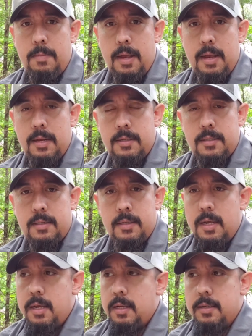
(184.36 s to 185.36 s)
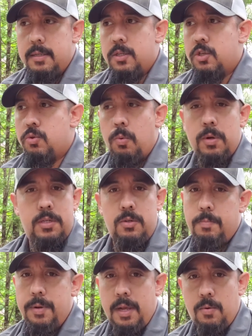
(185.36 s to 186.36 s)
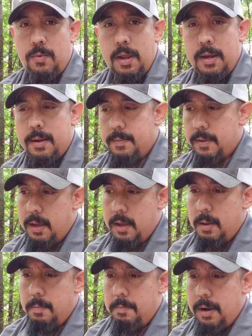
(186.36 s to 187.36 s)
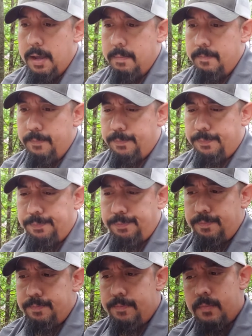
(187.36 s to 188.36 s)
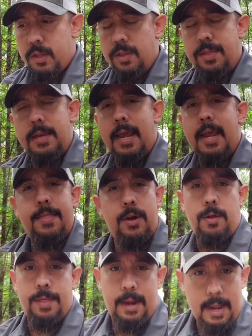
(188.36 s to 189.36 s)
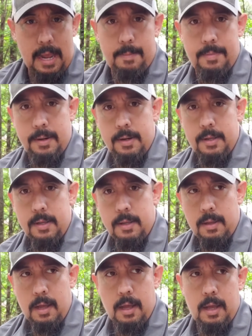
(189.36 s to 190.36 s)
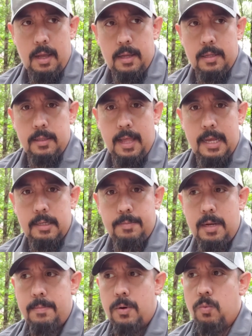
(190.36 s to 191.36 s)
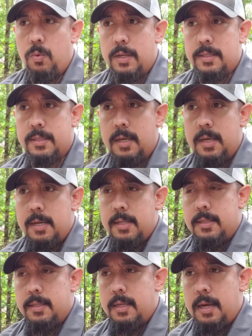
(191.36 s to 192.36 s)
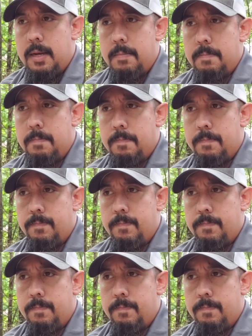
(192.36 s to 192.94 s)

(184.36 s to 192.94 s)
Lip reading: as because this story is still being written. But the day that all that happened, last September, was um,